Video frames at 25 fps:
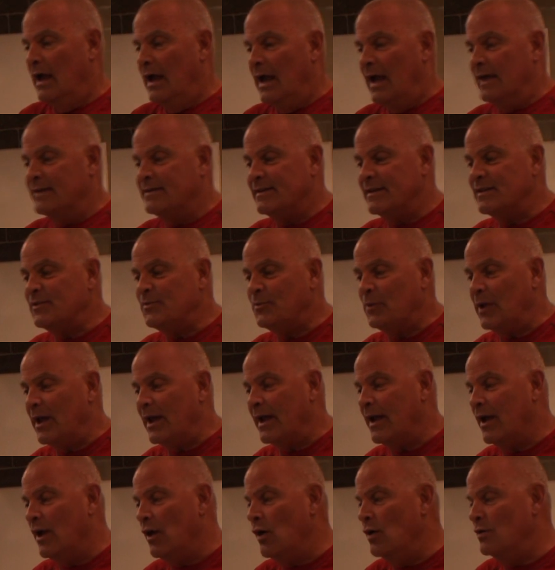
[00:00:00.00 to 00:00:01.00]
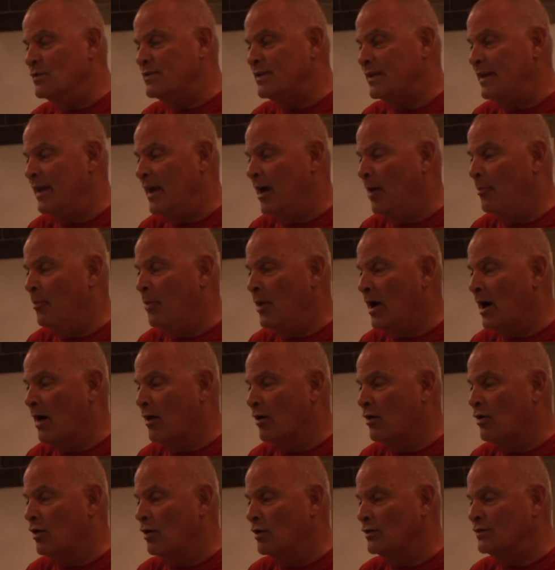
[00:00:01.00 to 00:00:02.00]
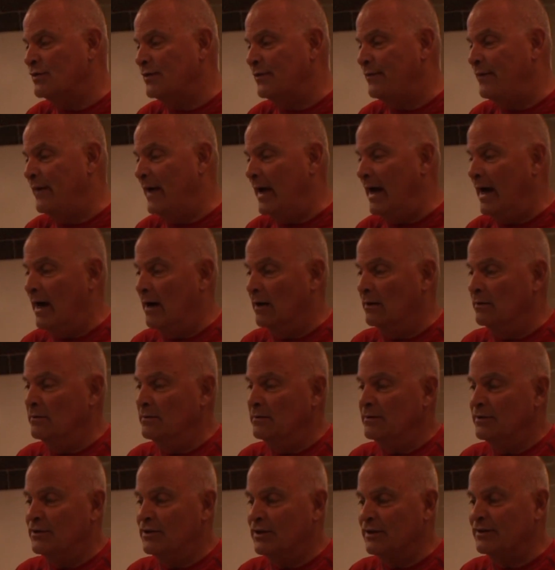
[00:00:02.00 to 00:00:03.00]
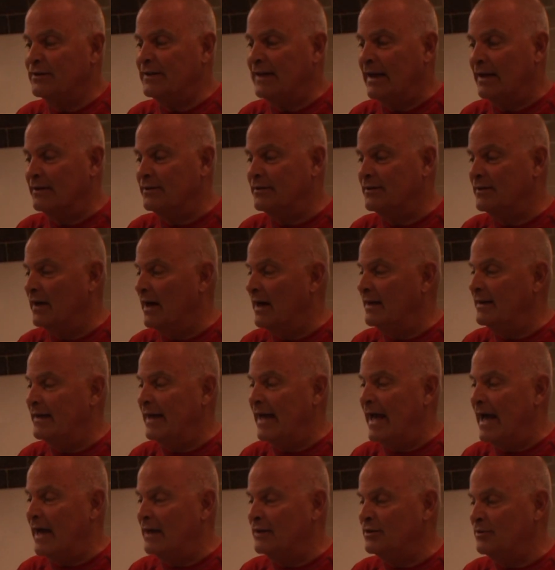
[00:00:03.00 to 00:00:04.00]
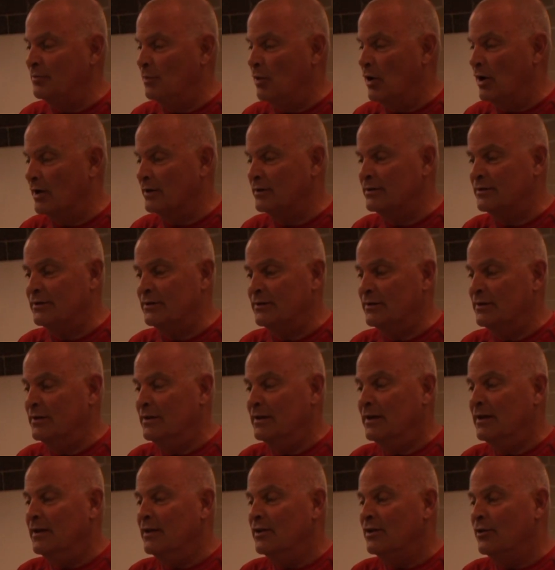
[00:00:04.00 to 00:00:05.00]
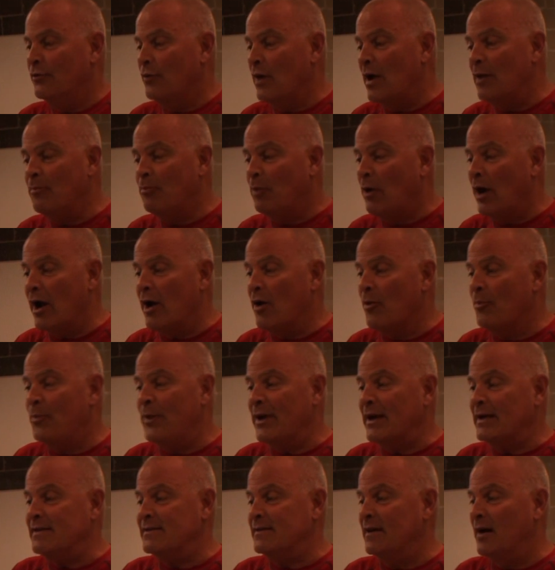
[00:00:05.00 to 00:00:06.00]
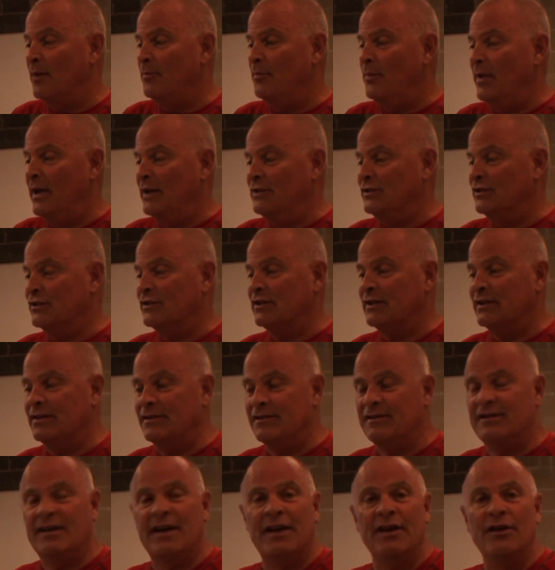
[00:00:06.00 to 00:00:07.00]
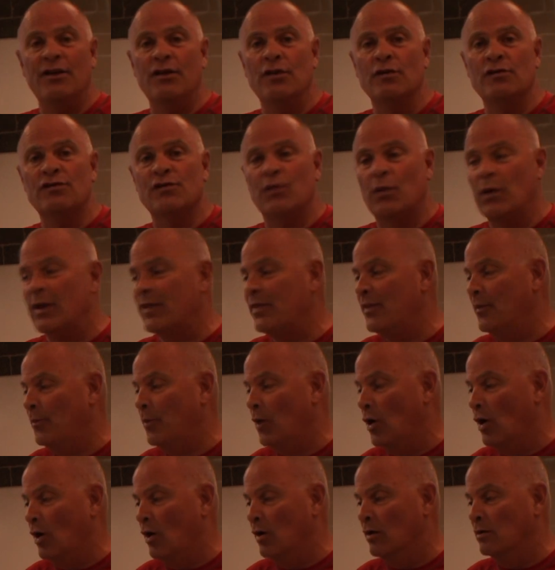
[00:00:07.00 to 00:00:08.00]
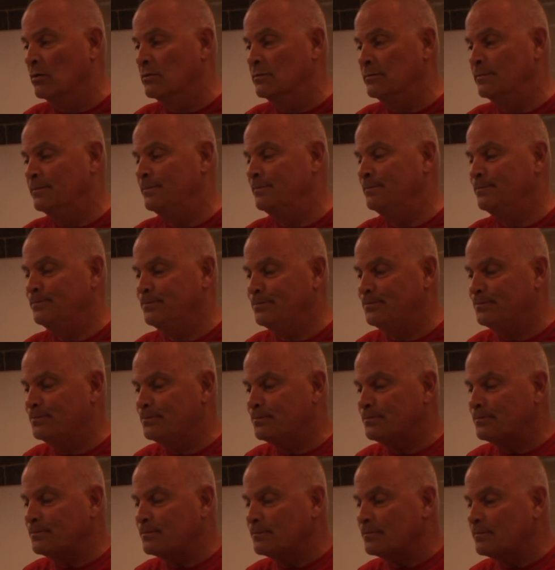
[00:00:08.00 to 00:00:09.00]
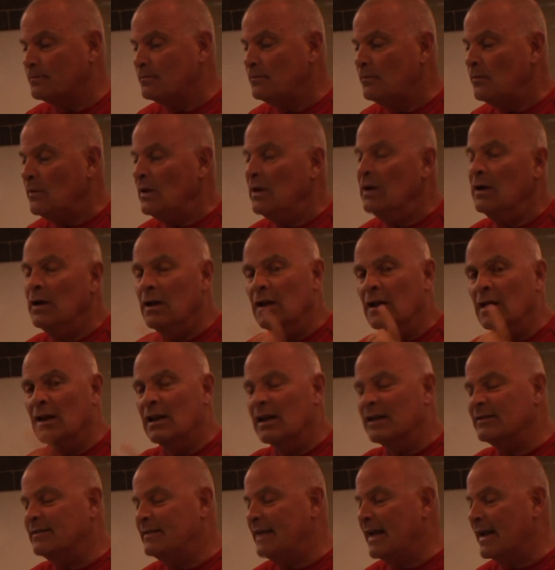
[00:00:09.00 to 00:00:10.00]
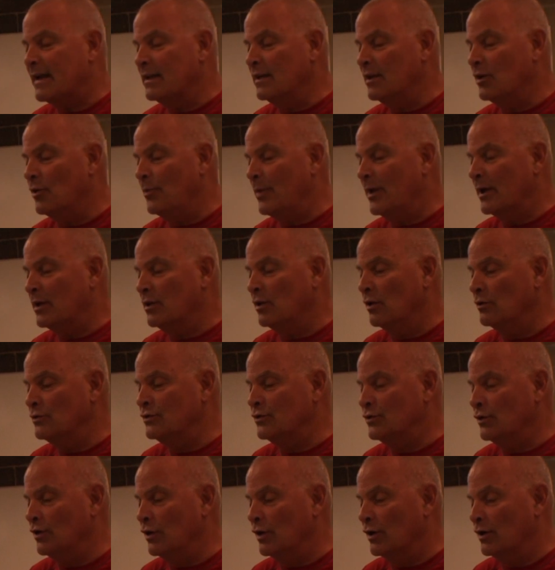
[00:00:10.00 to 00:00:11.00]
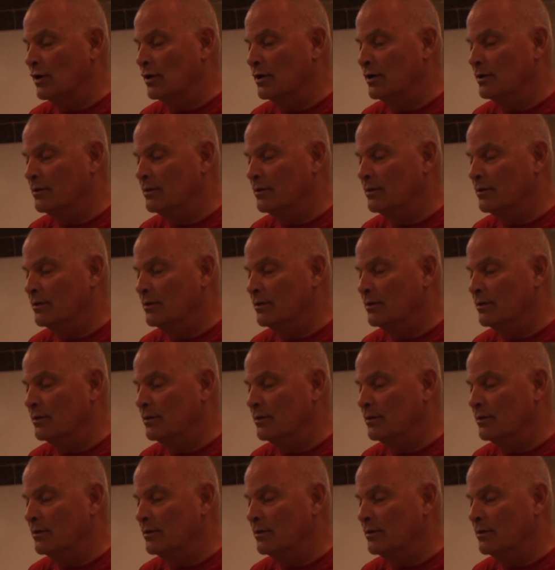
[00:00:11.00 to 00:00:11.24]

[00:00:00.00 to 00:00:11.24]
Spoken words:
As this play goes and the umpire calls a foul just outside the hash marks, the red player picks up and just continues with the ball. Let's take a little bit closer look.